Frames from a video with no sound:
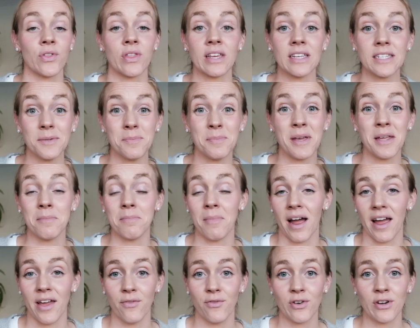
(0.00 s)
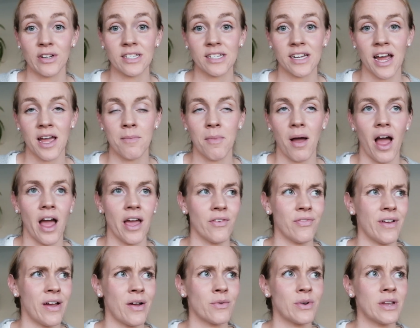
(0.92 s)
this being my first time, I
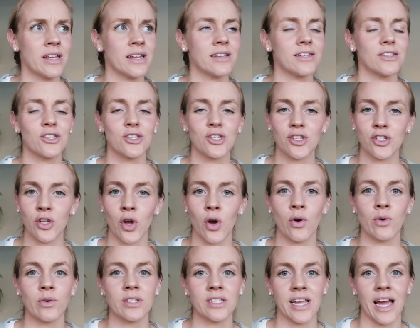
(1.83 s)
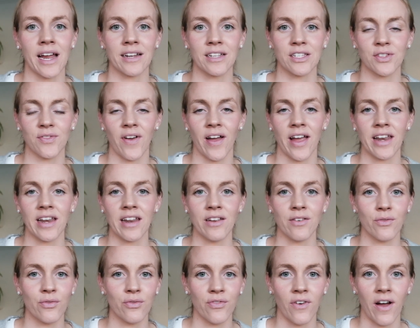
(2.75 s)
found it so satisfying
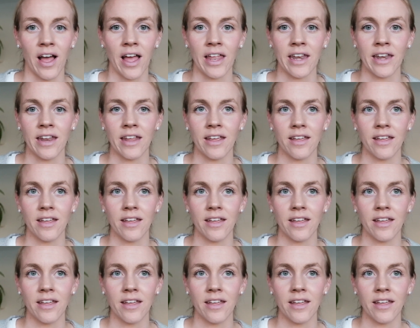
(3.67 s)
and fun.